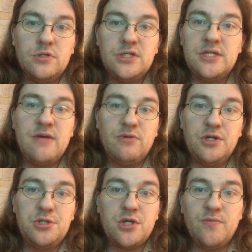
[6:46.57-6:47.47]
same
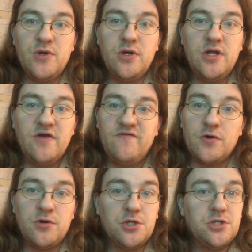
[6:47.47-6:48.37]
religious community, if
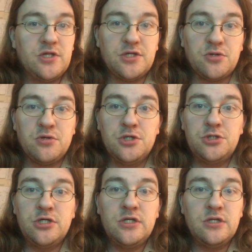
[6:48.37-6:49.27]
you're Christian, that's a
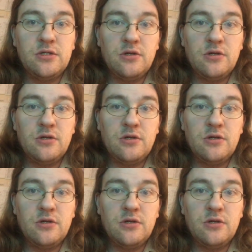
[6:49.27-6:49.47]
Christian,